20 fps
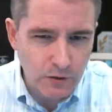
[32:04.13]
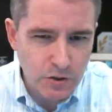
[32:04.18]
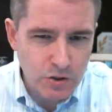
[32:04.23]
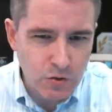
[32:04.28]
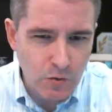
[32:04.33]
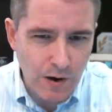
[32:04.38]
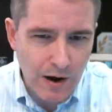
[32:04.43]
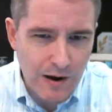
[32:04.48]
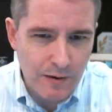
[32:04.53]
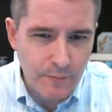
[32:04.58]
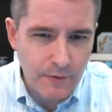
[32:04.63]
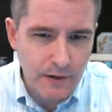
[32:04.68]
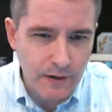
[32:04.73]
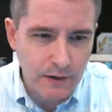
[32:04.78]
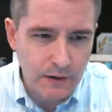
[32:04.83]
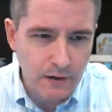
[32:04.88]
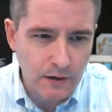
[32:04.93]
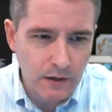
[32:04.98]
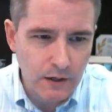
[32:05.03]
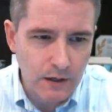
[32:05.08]

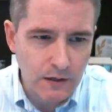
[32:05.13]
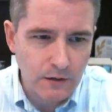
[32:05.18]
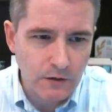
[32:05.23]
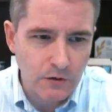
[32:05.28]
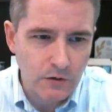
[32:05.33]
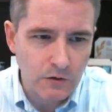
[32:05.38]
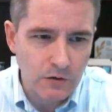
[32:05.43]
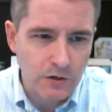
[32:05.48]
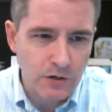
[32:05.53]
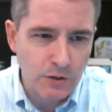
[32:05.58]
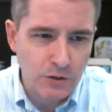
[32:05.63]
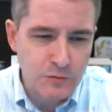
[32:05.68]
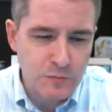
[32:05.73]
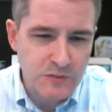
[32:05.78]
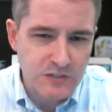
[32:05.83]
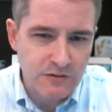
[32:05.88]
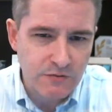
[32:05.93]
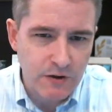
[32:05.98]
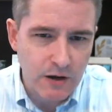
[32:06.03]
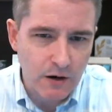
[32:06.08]
describing in your
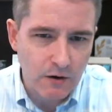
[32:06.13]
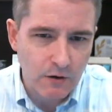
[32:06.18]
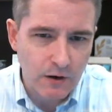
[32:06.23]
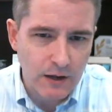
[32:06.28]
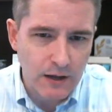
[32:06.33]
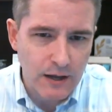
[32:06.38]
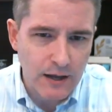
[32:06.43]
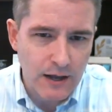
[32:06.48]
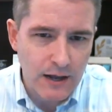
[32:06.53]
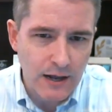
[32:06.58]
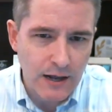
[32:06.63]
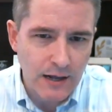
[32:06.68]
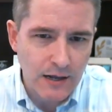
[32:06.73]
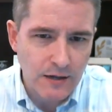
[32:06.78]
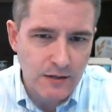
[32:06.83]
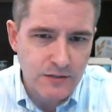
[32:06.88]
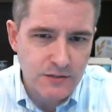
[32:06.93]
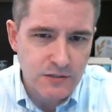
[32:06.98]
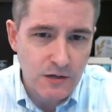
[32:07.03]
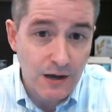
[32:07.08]
specific area
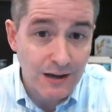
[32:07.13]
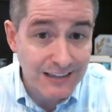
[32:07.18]
as,